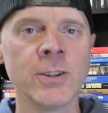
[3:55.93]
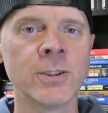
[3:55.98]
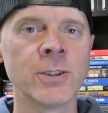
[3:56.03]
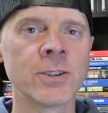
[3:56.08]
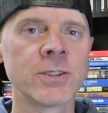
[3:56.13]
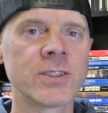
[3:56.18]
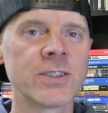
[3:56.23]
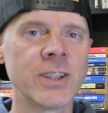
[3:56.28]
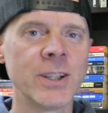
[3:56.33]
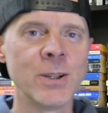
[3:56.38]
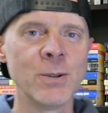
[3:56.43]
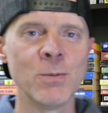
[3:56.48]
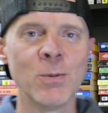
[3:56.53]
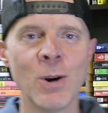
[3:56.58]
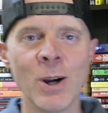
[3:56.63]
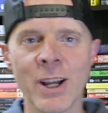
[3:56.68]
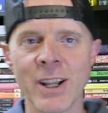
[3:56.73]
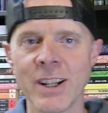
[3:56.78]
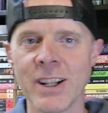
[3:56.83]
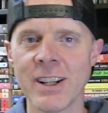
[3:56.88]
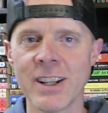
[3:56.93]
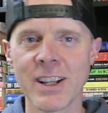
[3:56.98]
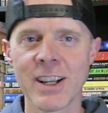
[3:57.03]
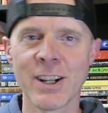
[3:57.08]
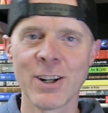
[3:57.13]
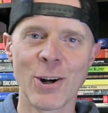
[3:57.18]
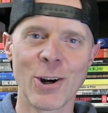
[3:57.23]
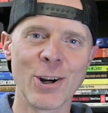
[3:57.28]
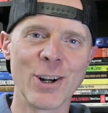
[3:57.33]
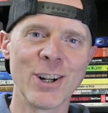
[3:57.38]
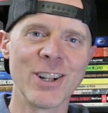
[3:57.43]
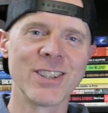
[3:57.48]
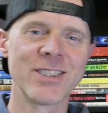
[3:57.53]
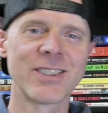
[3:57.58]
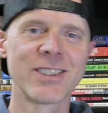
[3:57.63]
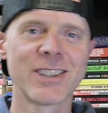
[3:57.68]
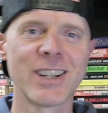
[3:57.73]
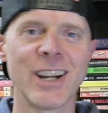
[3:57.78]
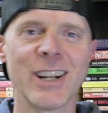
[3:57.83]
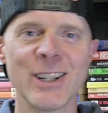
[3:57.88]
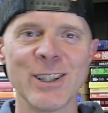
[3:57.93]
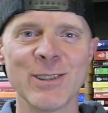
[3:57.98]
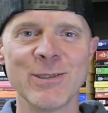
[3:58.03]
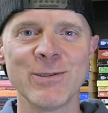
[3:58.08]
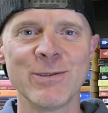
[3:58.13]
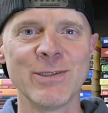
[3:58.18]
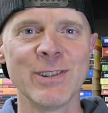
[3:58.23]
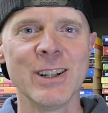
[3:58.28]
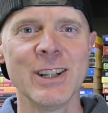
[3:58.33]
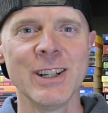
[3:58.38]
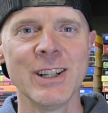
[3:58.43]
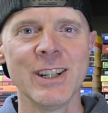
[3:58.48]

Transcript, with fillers: you'll see what an artist kind of